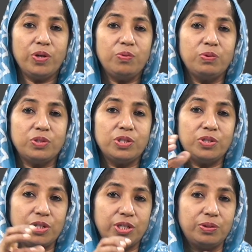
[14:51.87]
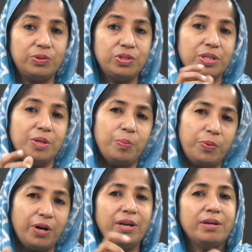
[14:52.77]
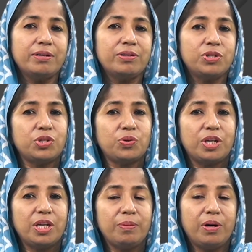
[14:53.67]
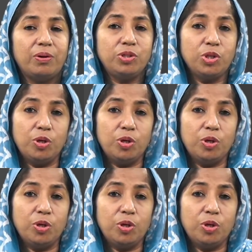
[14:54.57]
was introduced prior to talking about